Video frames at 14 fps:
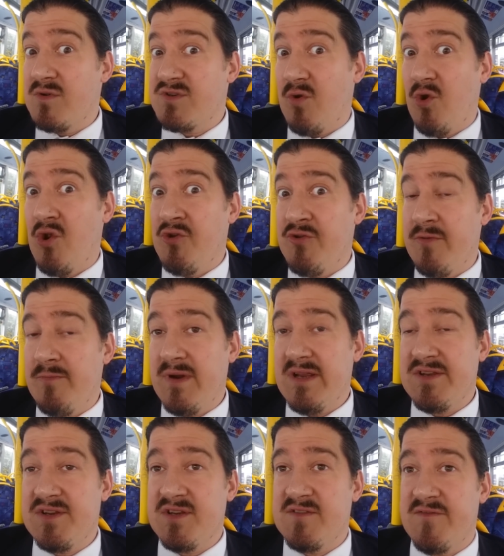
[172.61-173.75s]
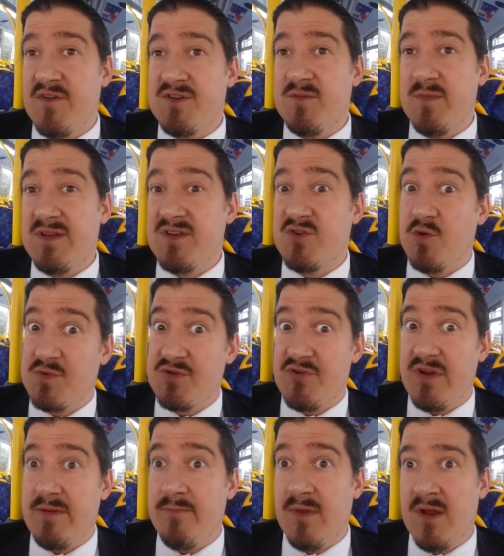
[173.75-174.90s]
So London Bridge is 30 metres
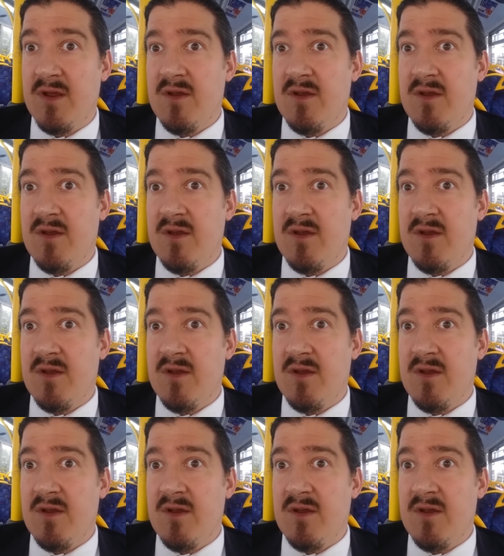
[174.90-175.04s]
upstream